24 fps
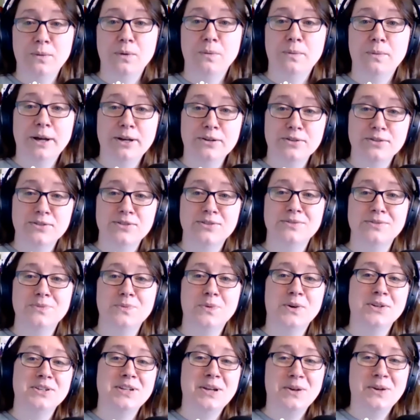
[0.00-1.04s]
I was able to
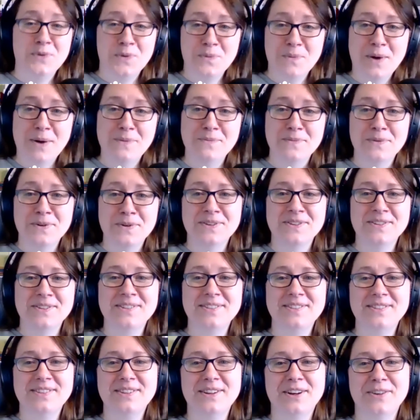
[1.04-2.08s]
speak with him about what he
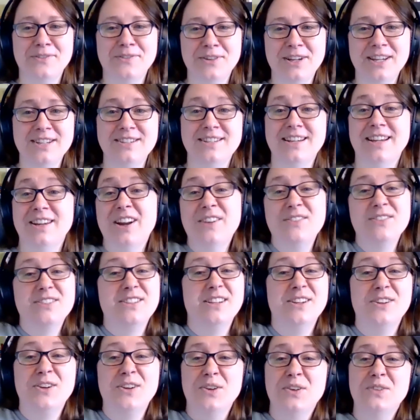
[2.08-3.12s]
remembered of Kitty.